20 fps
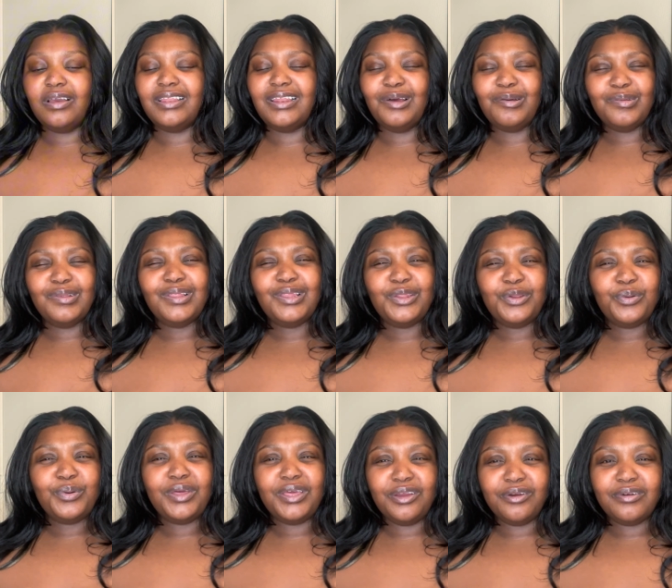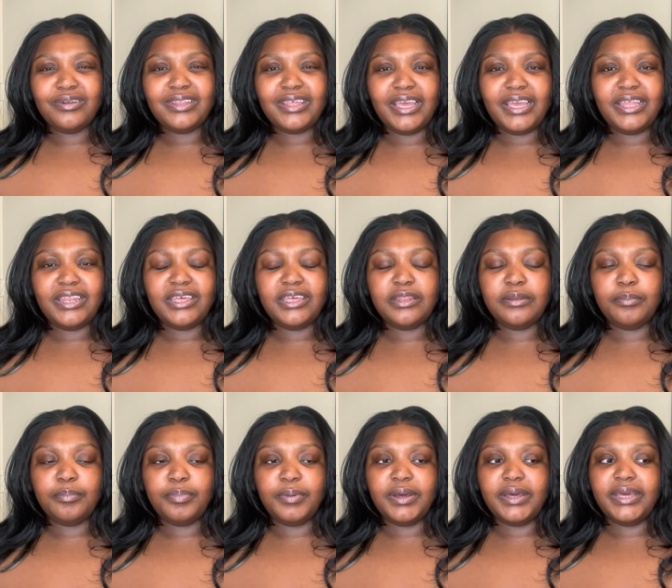and I was a little
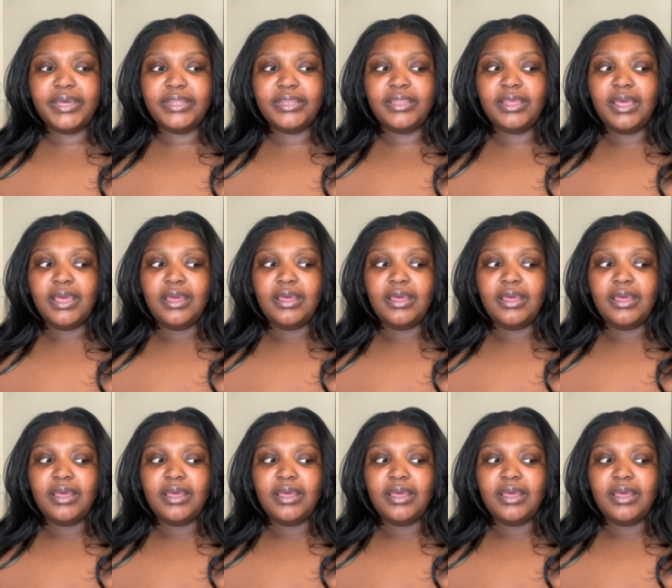irritated, but